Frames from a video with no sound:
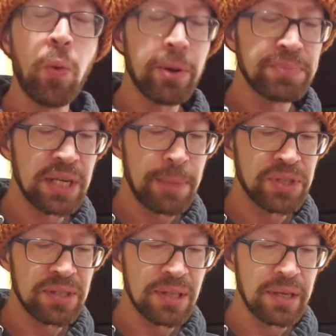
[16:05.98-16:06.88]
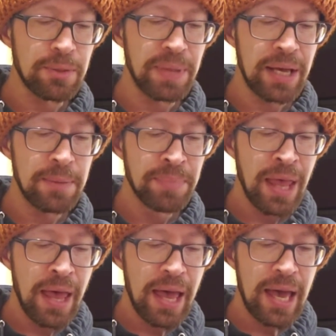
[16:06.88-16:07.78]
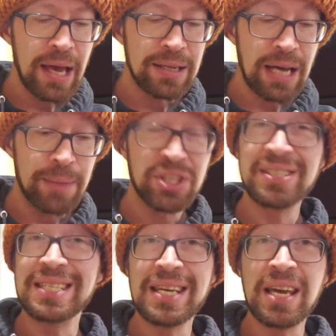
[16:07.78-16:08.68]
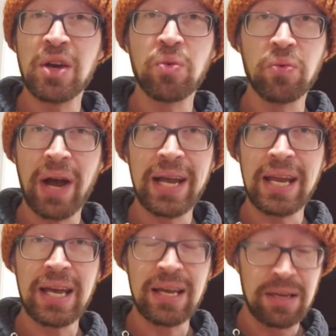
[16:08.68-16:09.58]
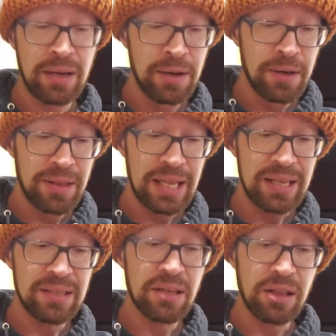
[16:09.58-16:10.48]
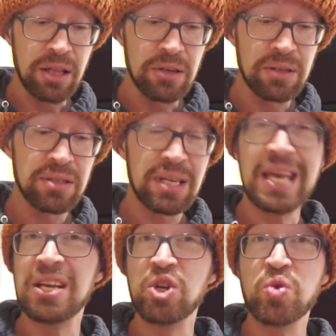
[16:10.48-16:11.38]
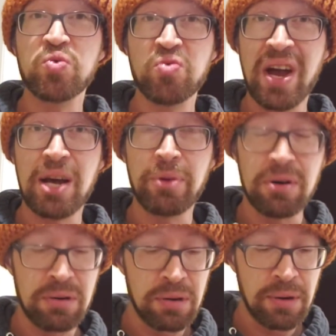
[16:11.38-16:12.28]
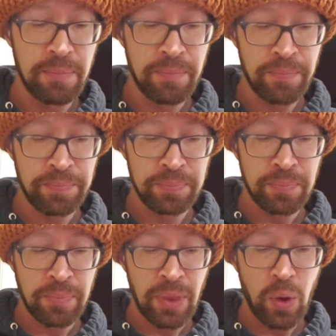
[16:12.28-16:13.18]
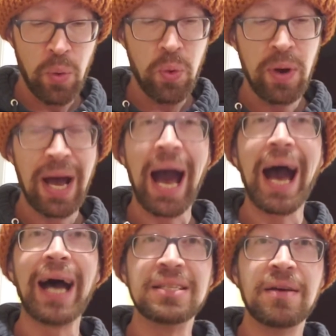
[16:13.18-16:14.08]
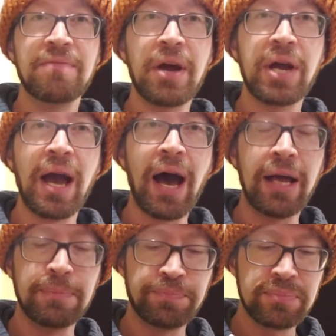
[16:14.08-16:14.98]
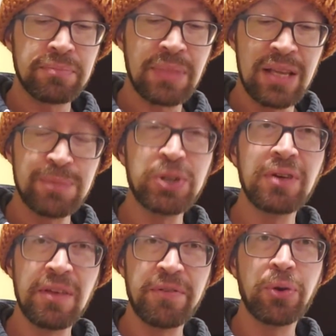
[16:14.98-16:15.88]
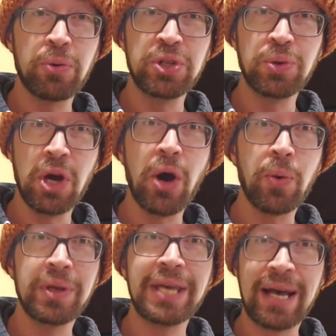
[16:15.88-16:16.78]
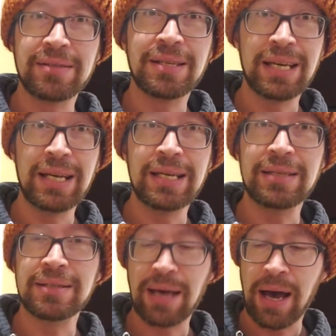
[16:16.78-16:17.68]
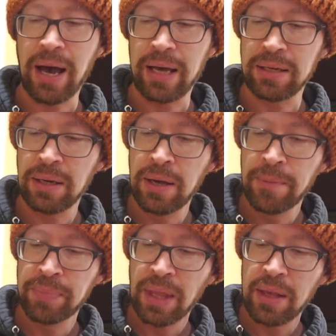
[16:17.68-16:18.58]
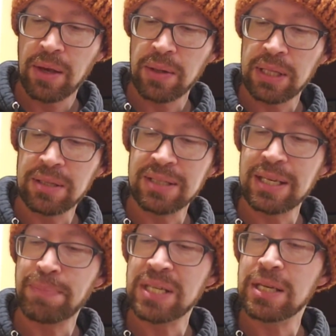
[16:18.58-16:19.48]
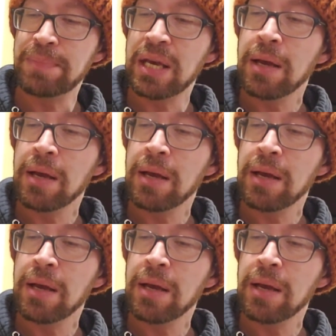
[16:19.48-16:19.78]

Warmed it up just a little bit. And I'm just digging right in. This looks incredible. Ooh, hot, very hot, especially the further in you go. Yes, it is hot. A little dippy.